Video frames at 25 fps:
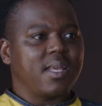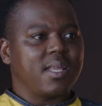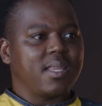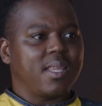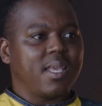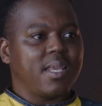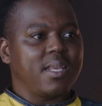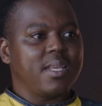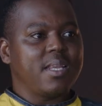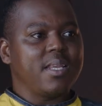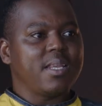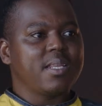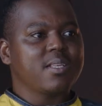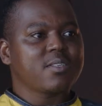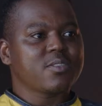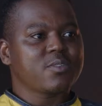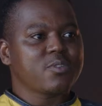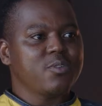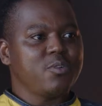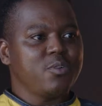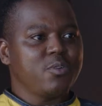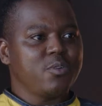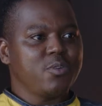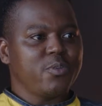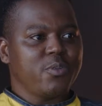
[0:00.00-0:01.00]
that they need at
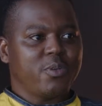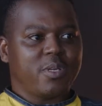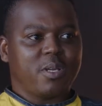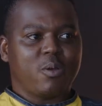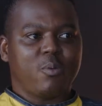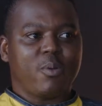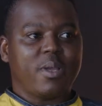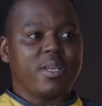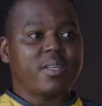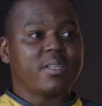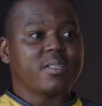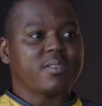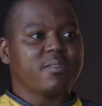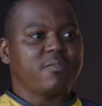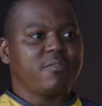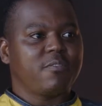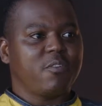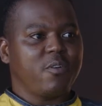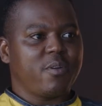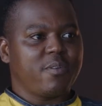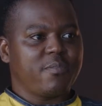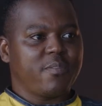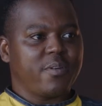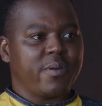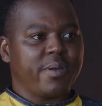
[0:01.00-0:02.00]
school, you're gonna wait
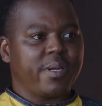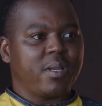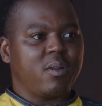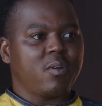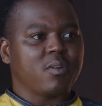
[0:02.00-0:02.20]
for a very